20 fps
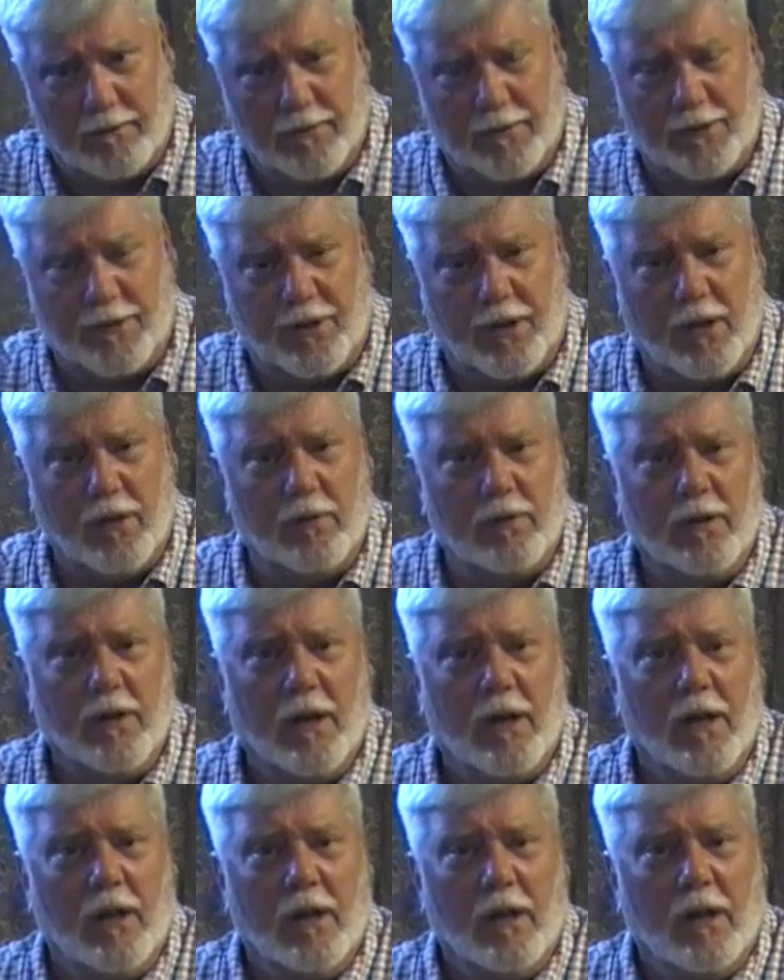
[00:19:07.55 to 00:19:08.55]
But see,
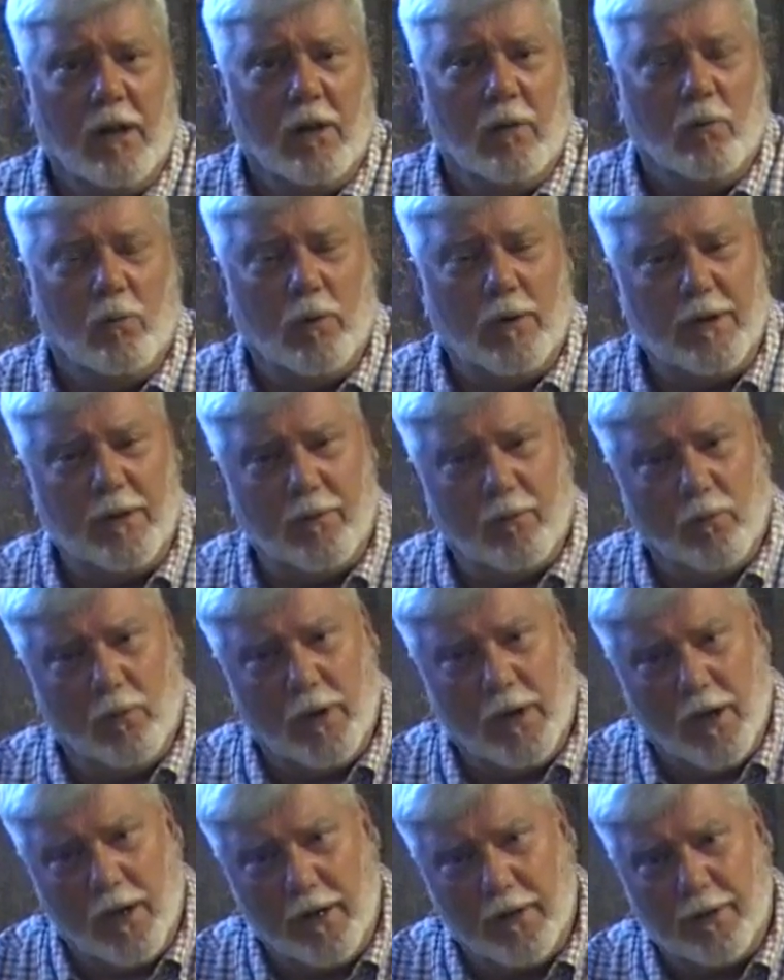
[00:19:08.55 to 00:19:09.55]
we,
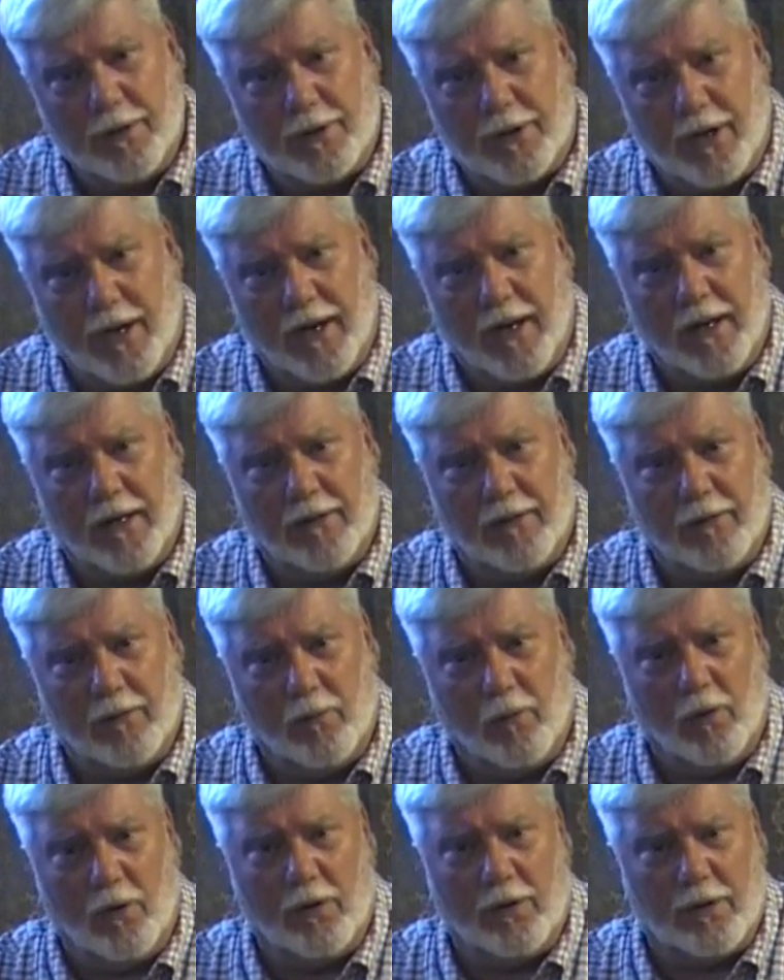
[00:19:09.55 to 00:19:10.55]
we understand the
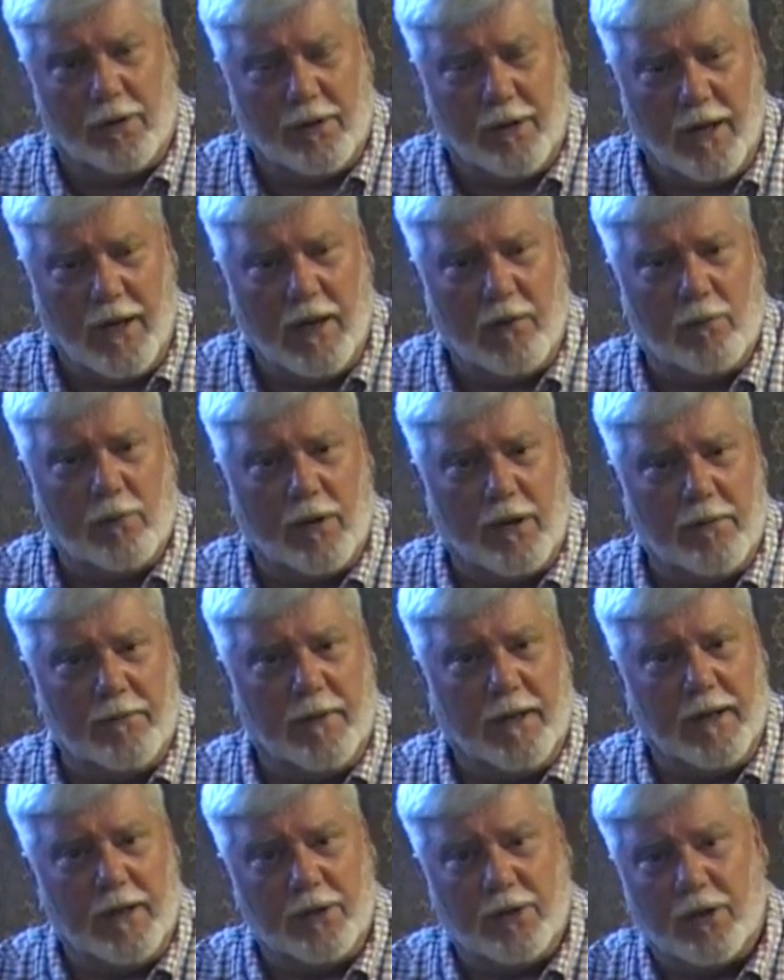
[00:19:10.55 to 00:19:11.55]
word iniquity
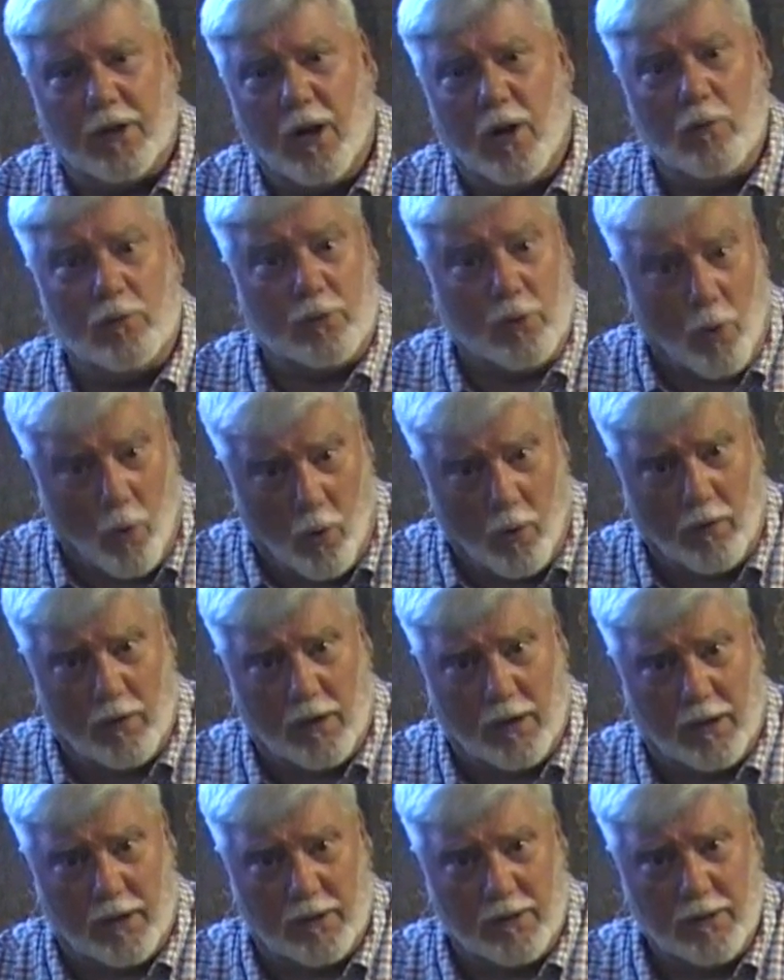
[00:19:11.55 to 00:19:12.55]
means no
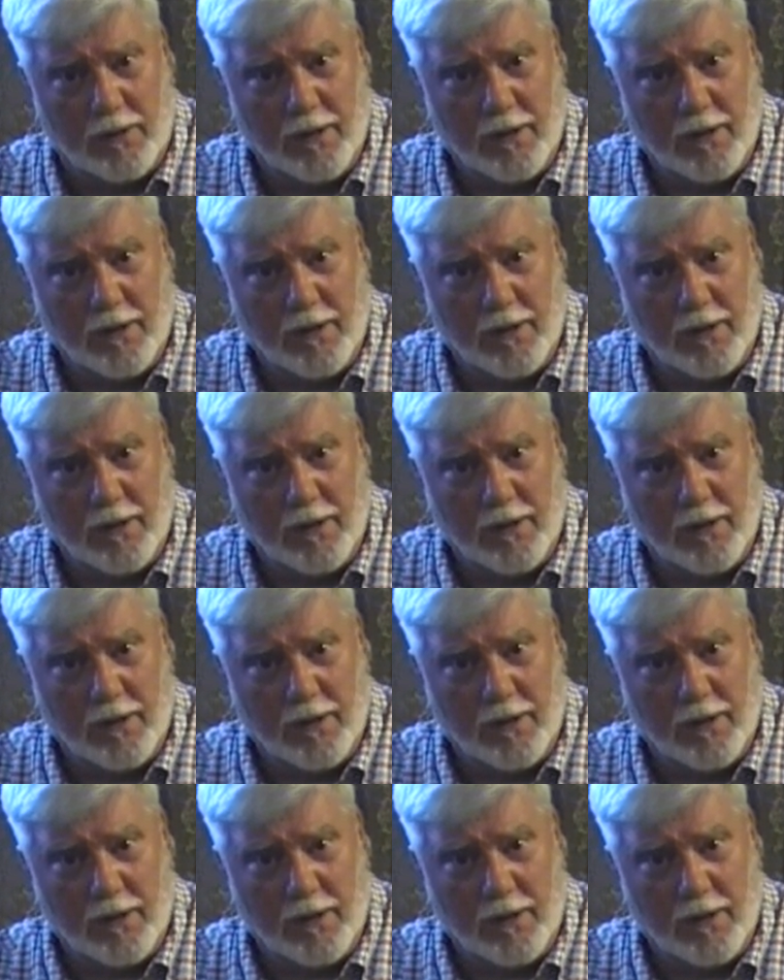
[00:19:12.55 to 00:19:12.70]
Torah.